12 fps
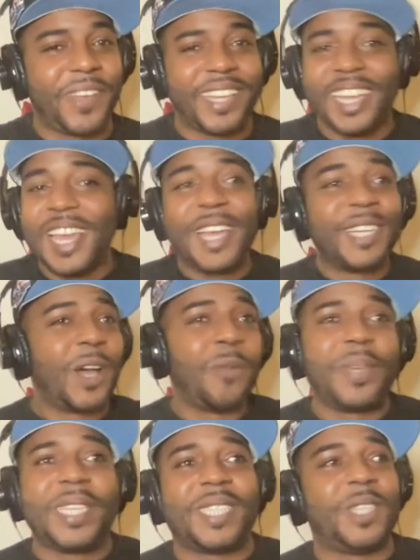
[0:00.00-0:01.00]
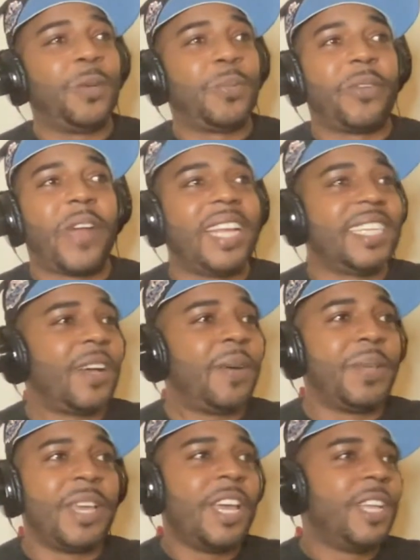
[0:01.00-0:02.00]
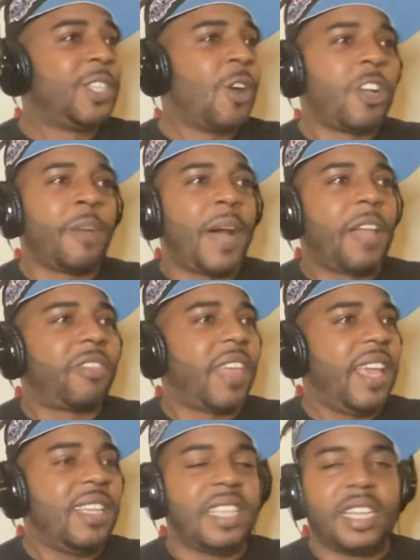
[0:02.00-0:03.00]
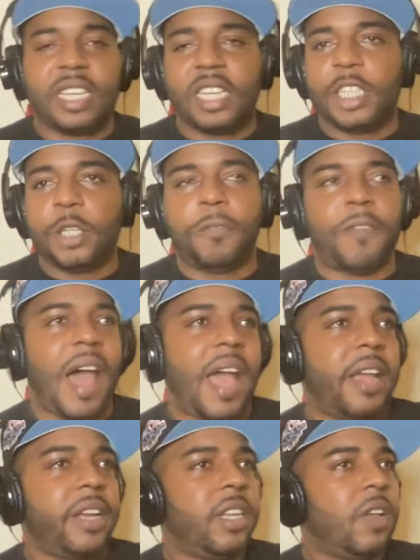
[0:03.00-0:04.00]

fun, don't be stupid, right? Don't talk about things that can get you fired.